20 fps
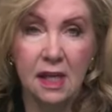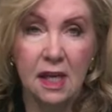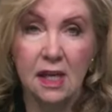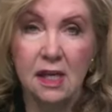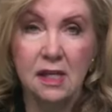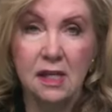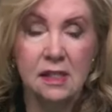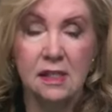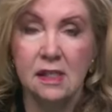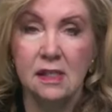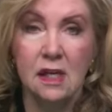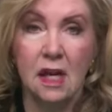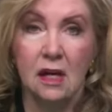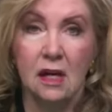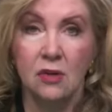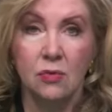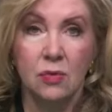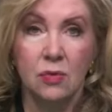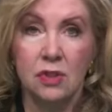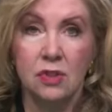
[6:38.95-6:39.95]
He is not
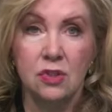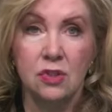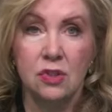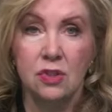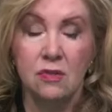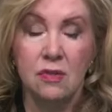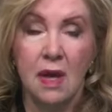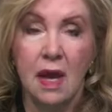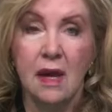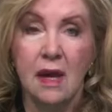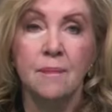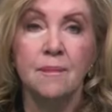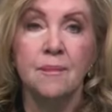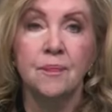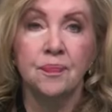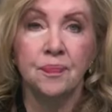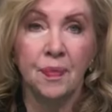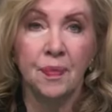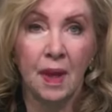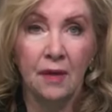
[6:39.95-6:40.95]
going to do that
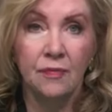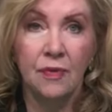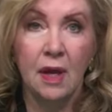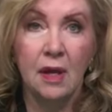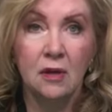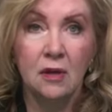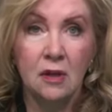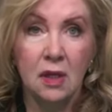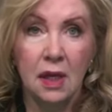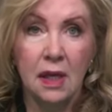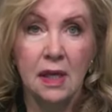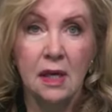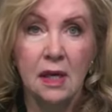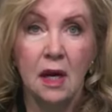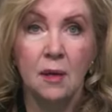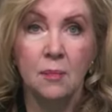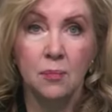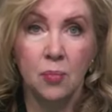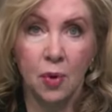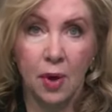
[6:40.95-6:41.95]
they'll clean
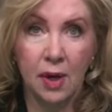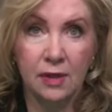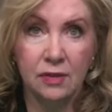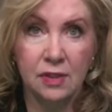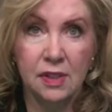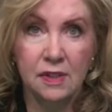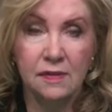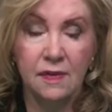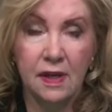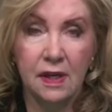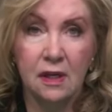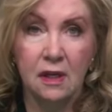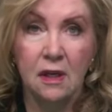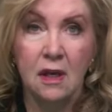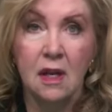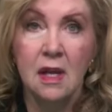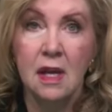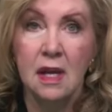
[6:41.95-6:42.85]
up Brownsville